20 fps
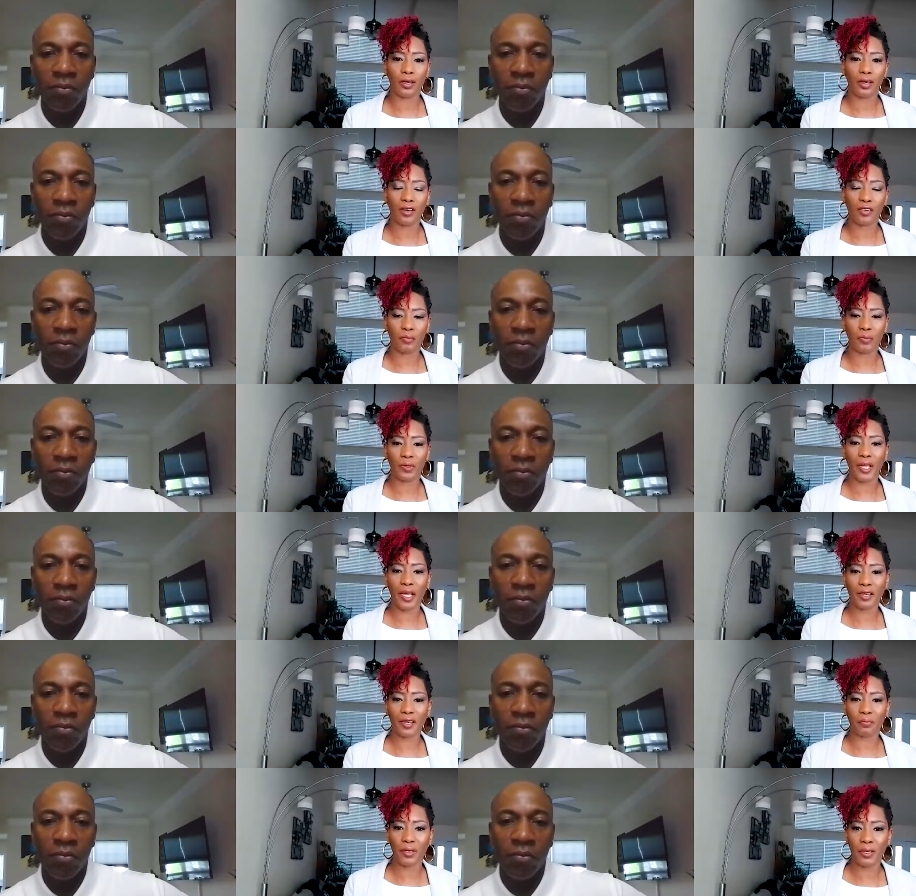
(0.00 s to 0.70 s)
Speaker 1: of
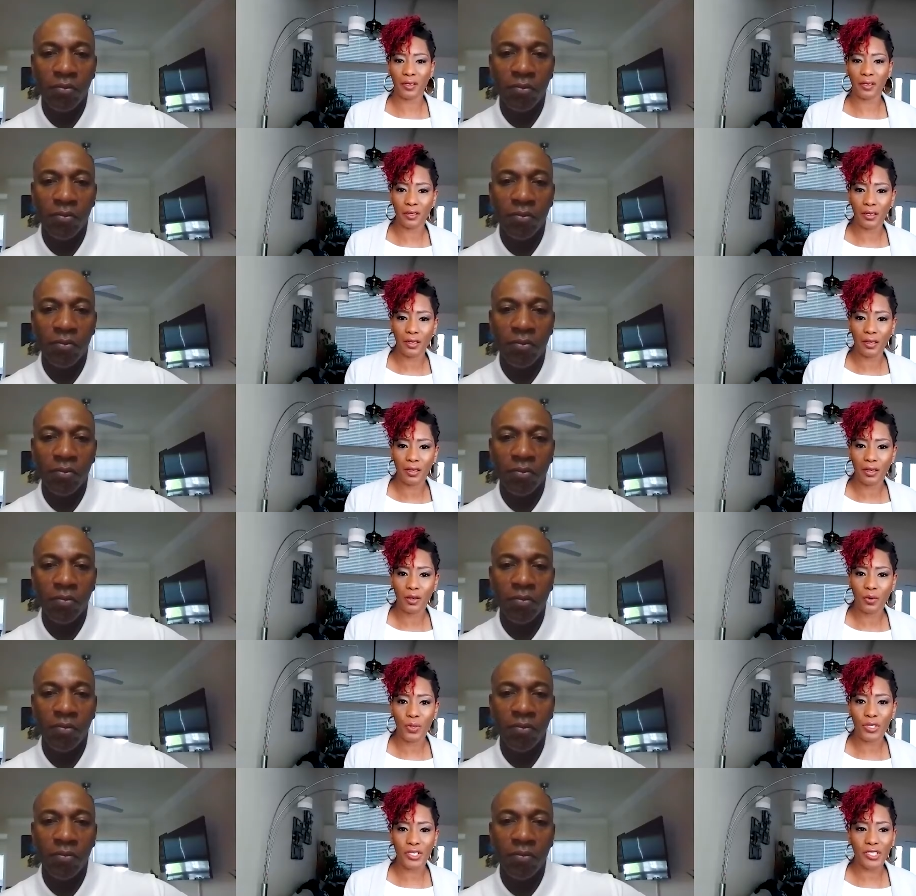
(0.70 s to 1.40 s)
black men,
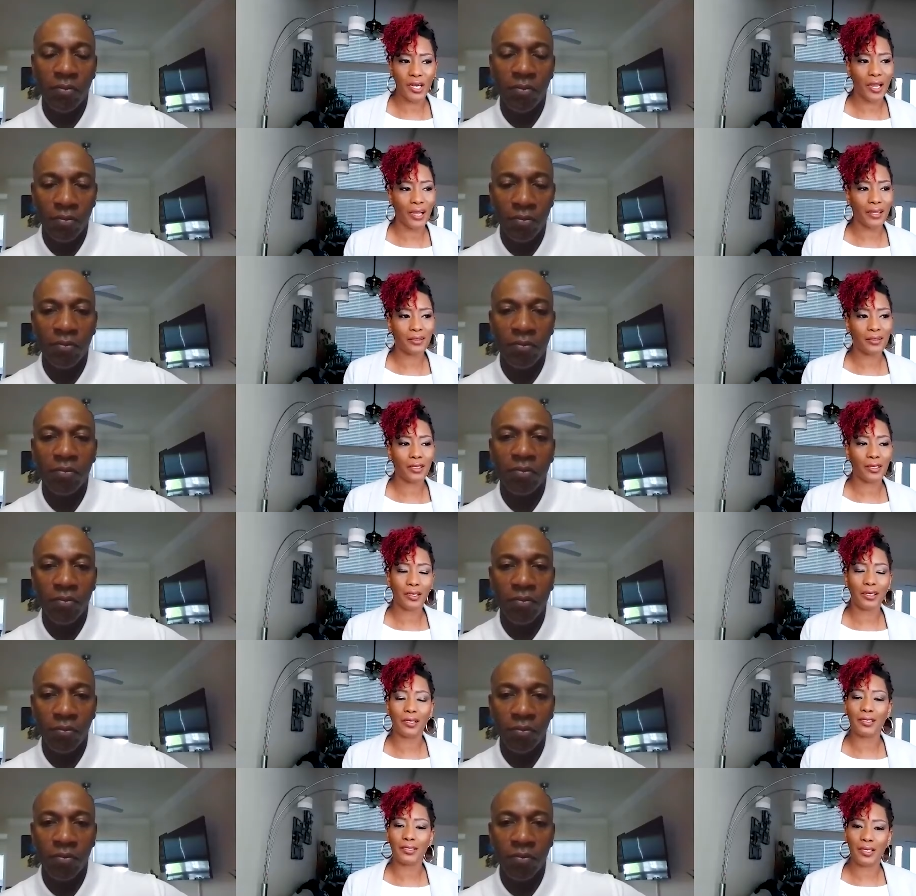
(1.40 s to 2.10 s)
which I
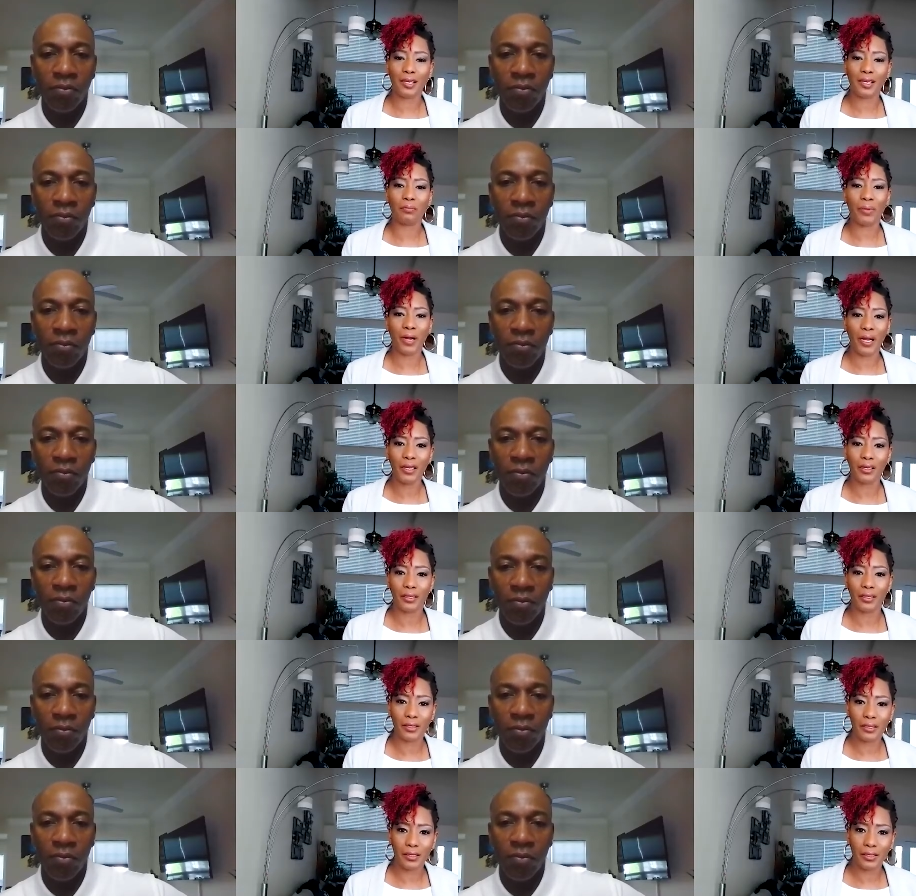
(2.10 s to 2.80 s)
think is a
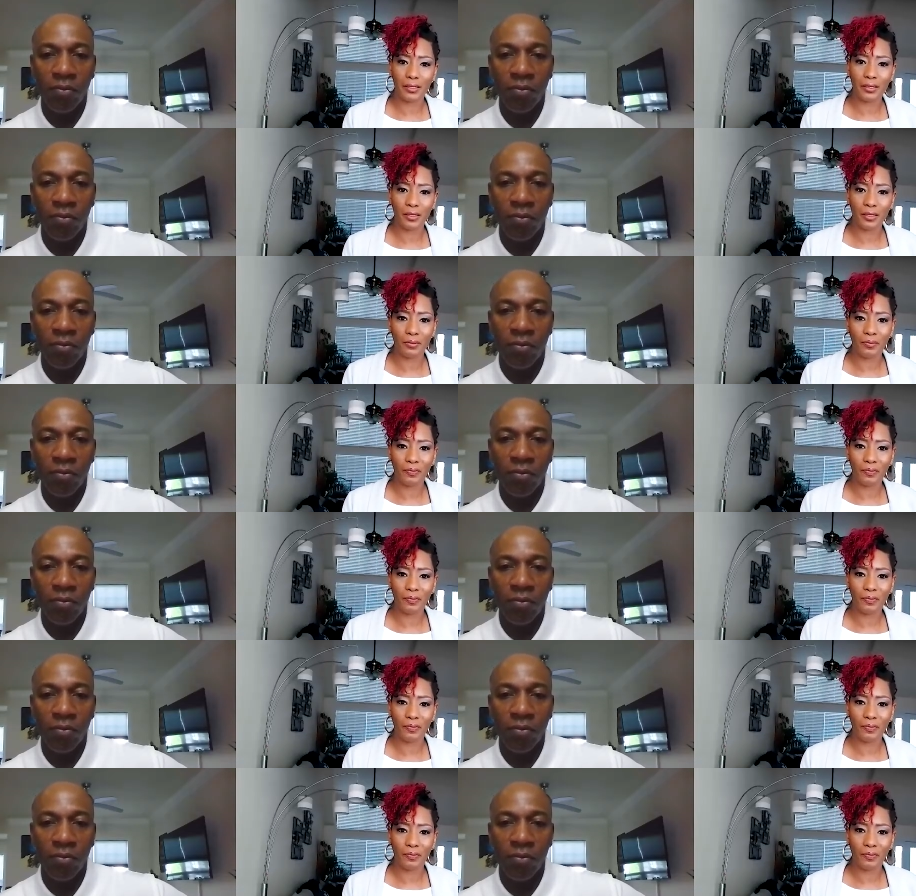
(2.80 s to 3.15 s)
bias.